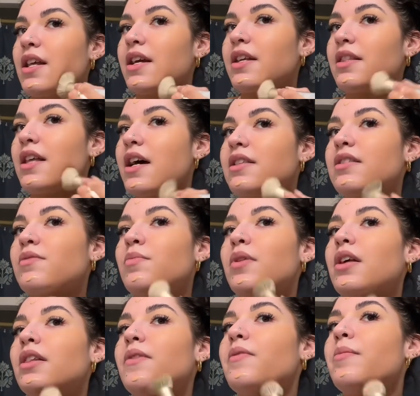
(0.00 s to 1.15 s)
Like, that's what I
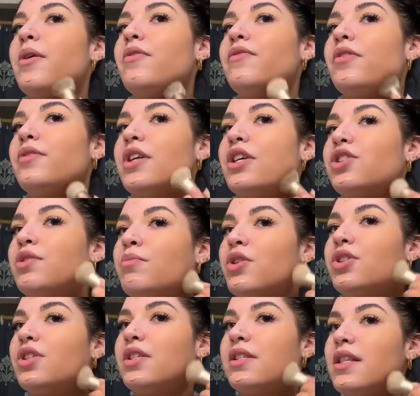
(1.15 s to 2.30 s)
love about foundation
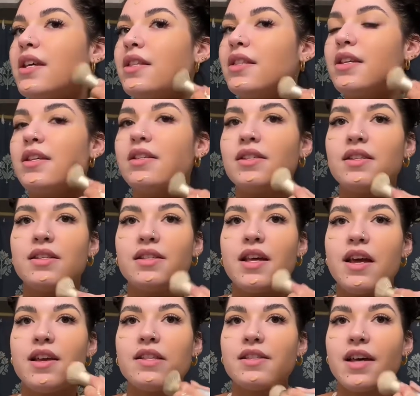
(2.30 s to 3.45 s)
brushes like this, is
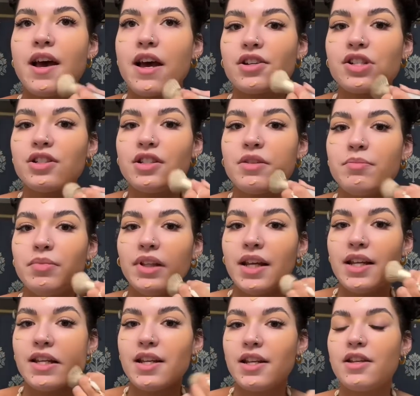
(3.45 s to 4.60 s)
that it's actually
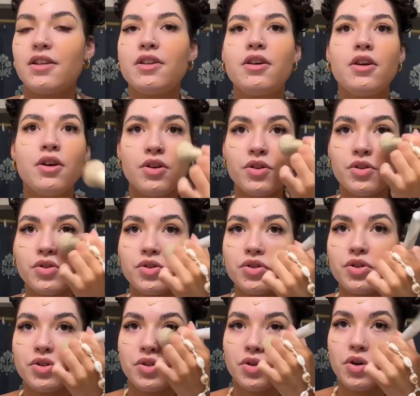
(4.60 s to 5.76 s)
blending it in
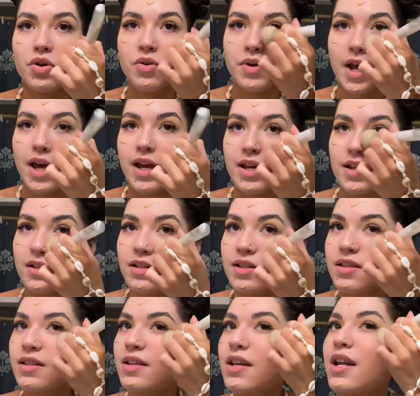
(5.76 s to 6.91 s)
so
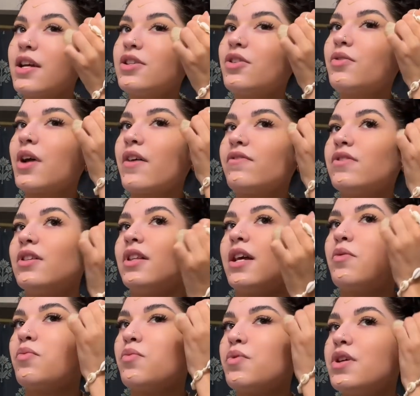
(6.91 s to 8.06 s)
nice, and I don't have to like
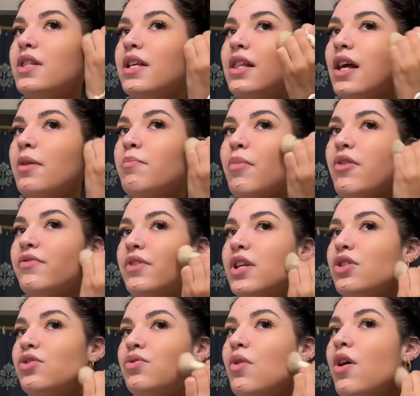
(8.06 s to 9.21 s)
really like buff it
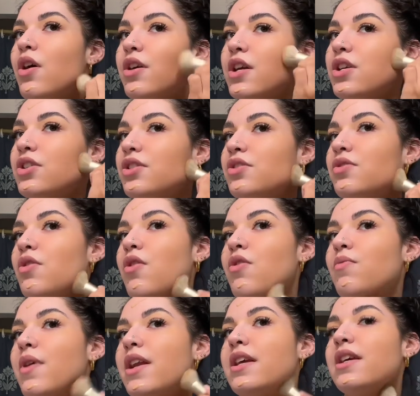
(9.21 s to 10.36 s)
in too hard. It's just
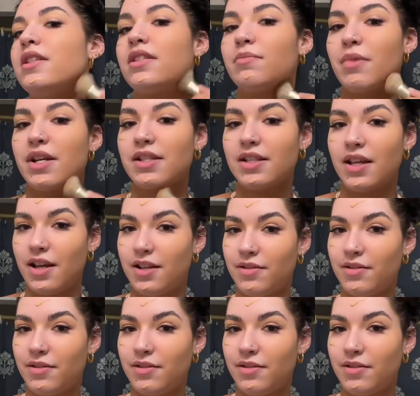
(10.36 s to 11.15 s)
already into my skin.